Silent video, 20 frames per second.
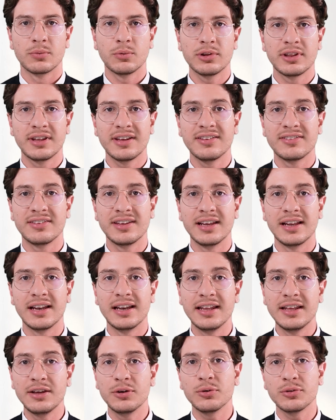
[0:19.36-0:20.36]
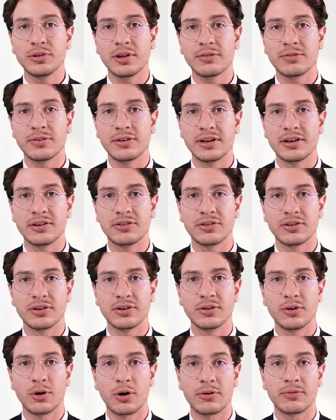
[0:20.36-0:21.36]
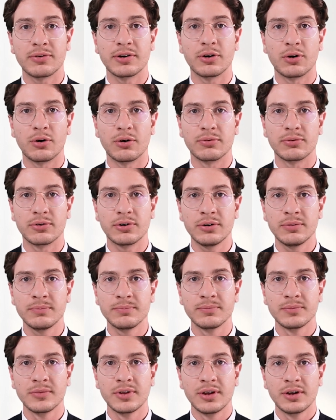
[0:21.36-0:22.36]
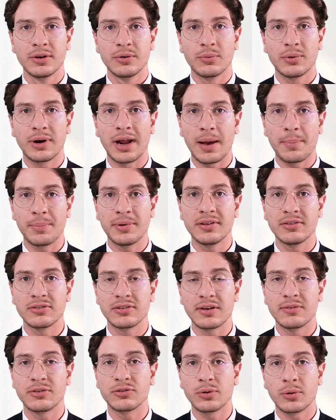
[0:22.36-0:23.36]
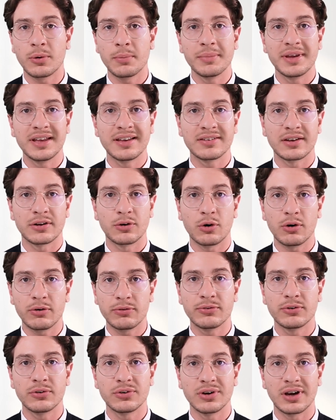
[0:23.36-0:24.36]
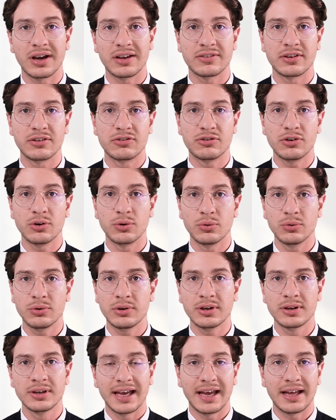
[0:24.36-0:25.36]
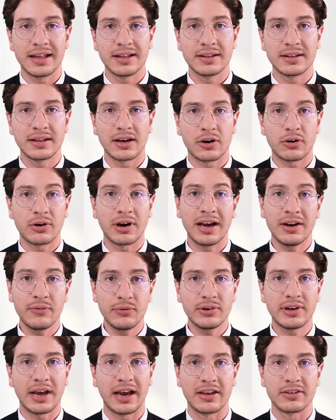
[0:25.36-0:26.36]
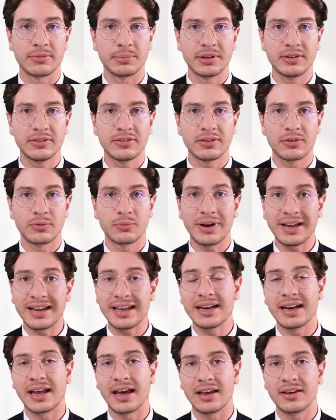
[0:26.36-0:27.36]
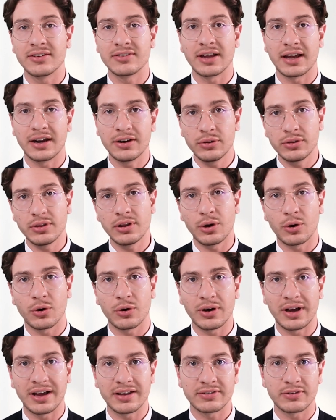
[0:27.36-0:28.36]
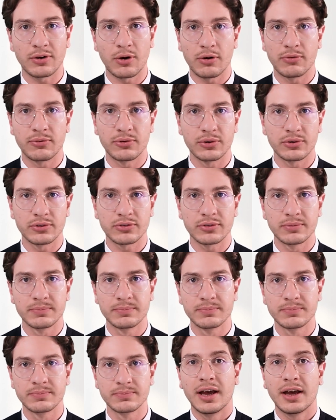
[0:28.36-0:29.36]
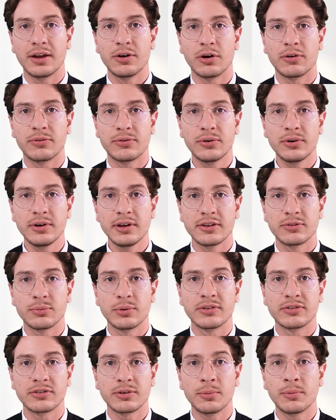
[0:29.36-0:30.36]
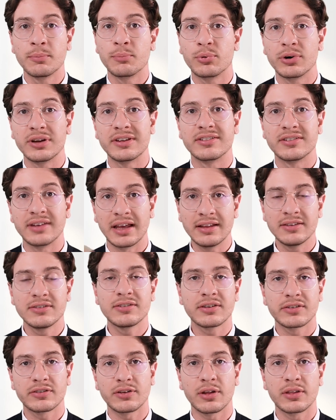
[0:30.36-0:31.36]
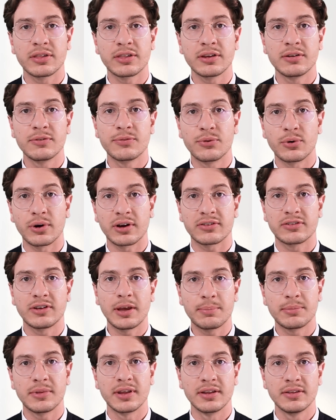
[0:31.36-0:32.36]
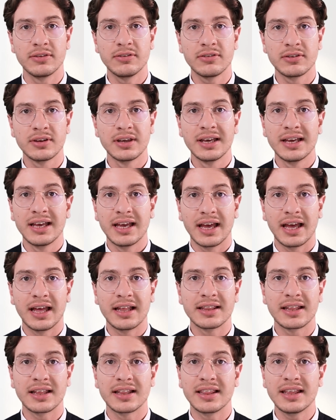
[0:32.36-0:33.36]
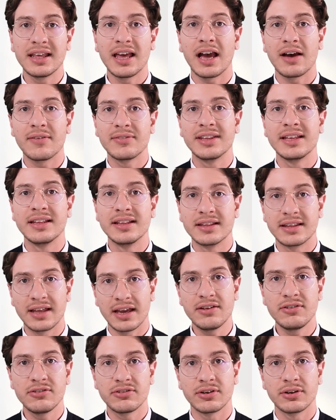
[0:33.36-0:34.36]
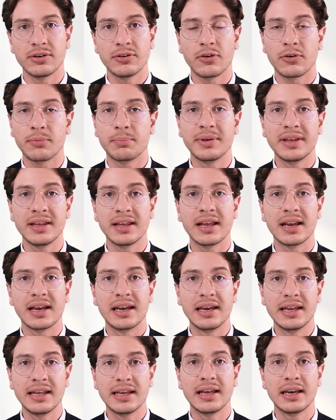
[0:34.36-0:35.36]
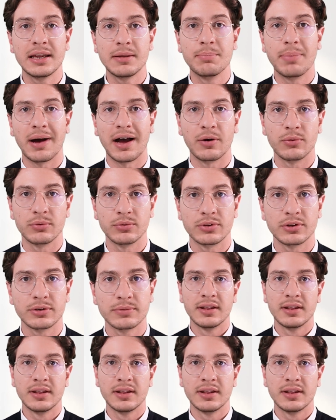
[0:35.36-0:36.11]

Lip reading: What is the legal definition of an offer? What happens if someone makes an offer as a joke? And are advertisements recognized under the law as offers? An offer is when someone presents something for acceptance and they have the intention of being legally bound.